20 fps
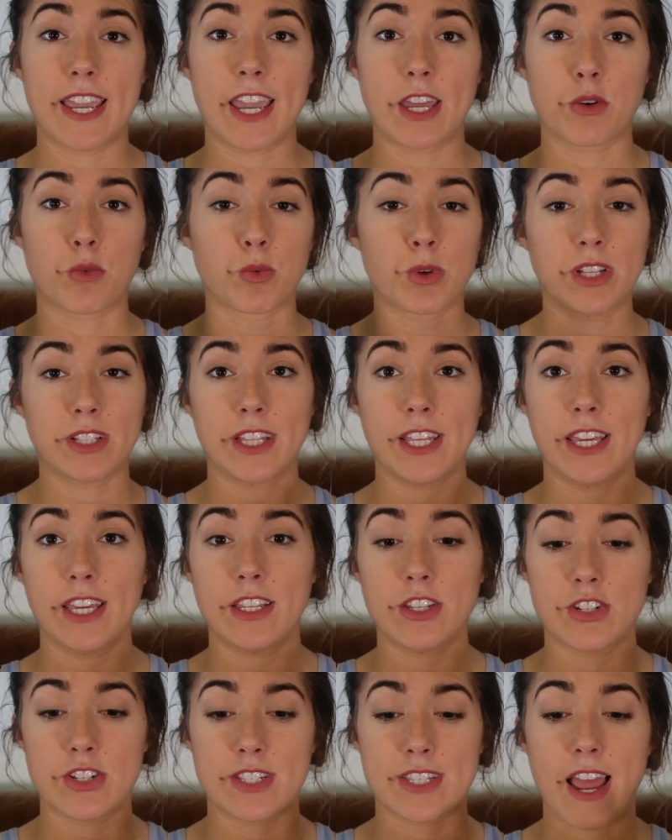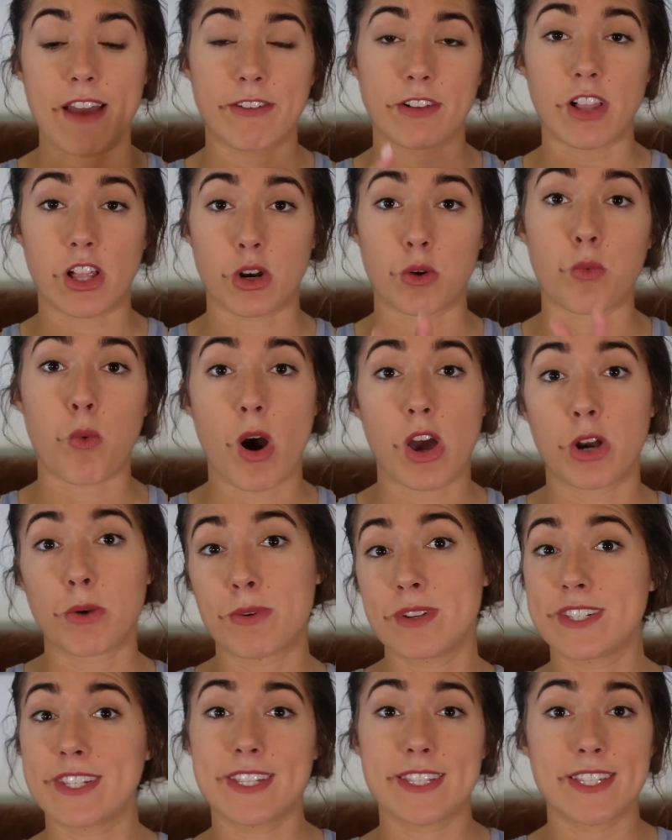and really just have a lot of water
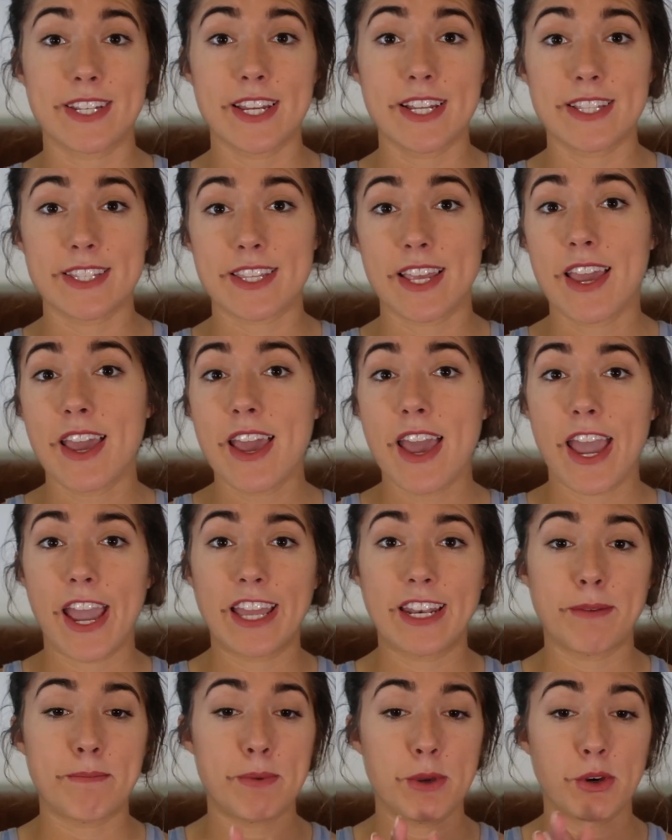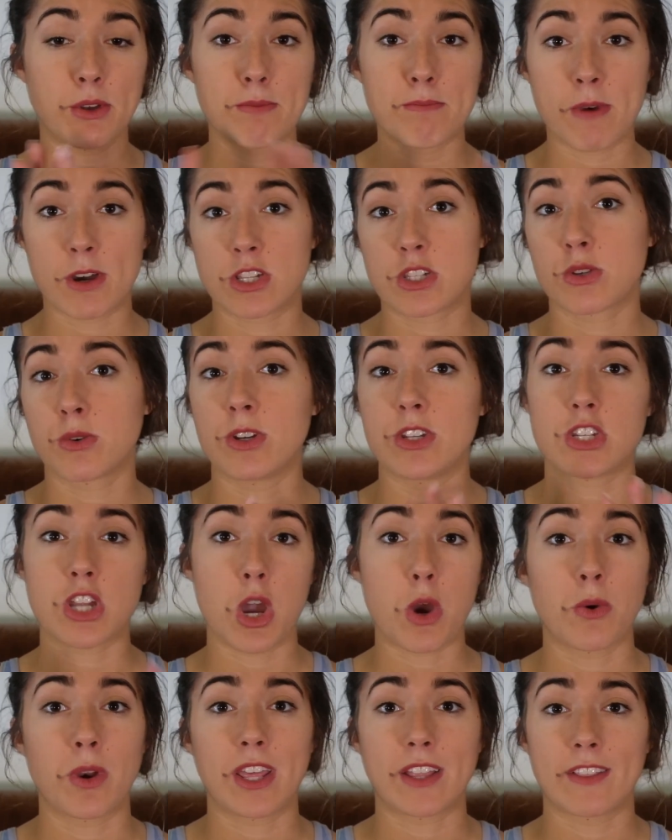resistance and build muscle and
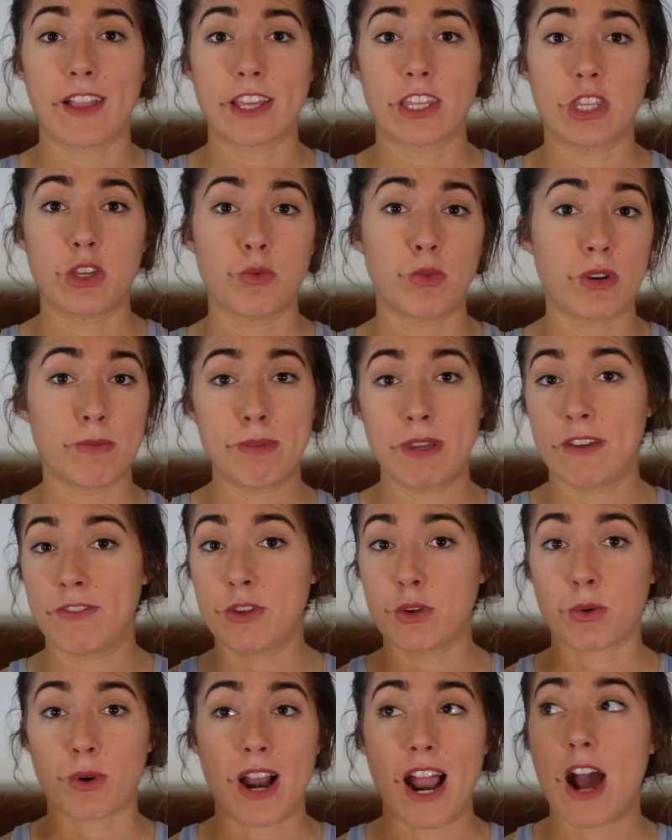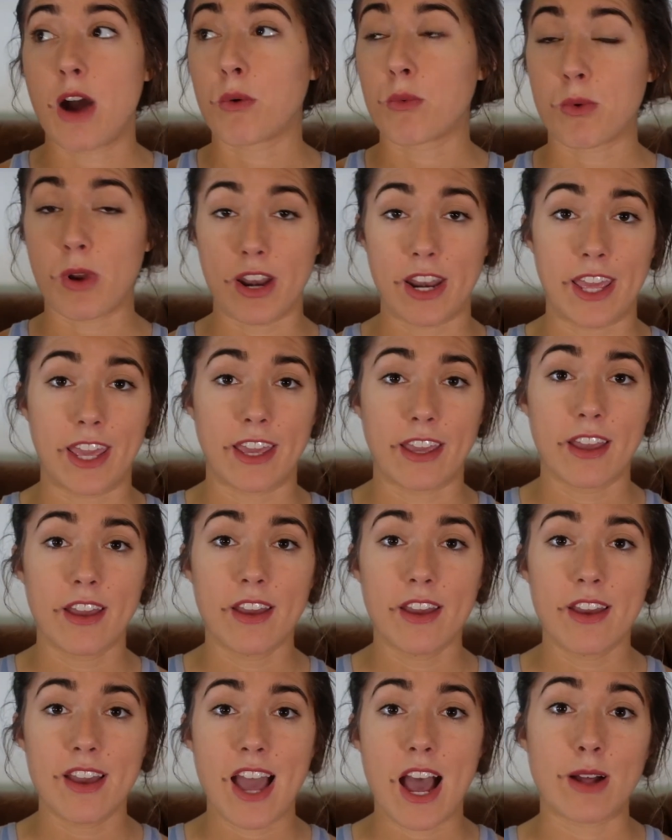toning like you would be if you were out running
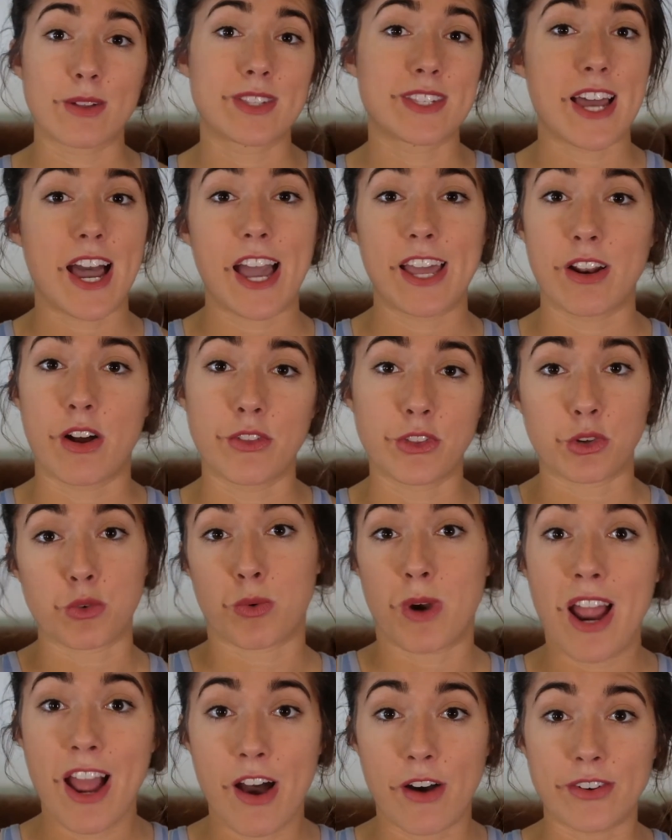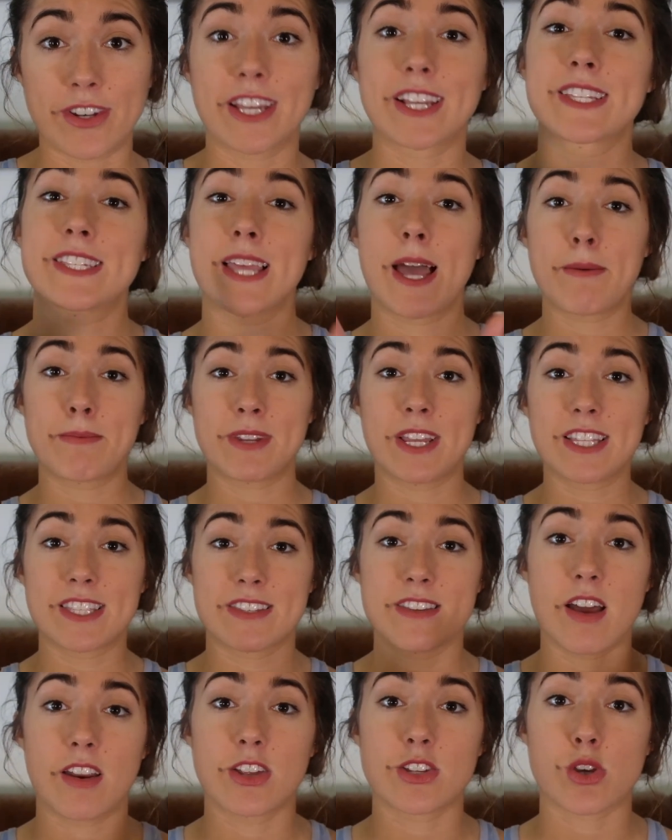outside on the ground, except
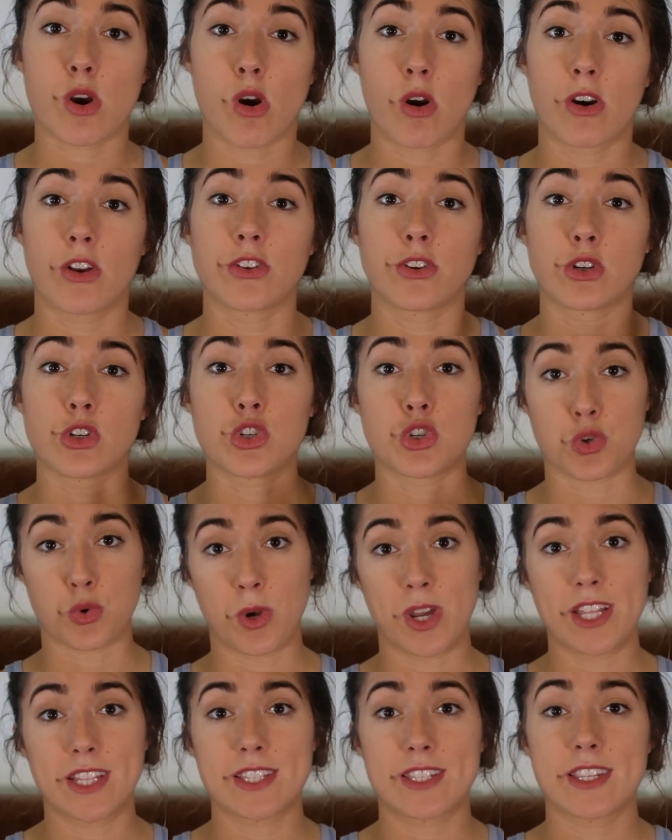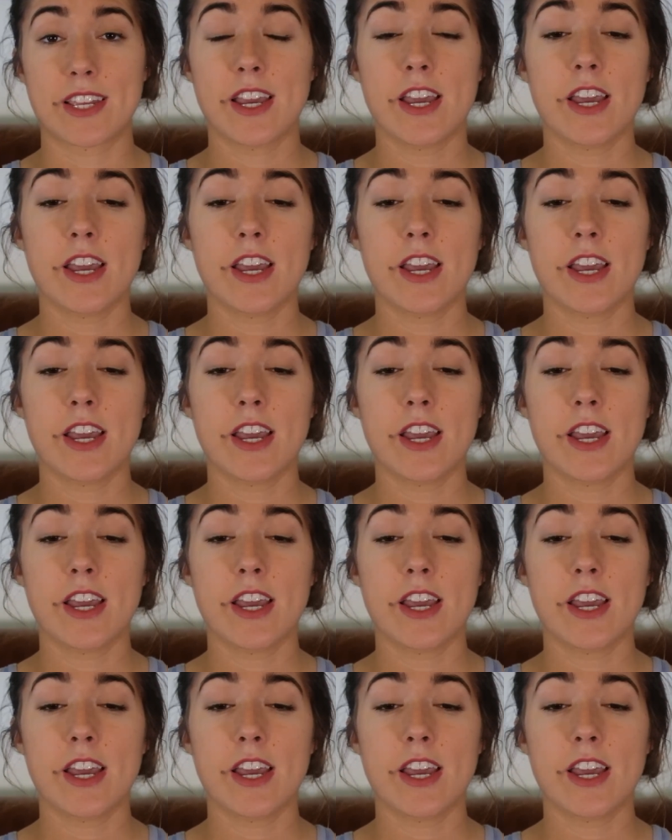it's not as hard on your joints.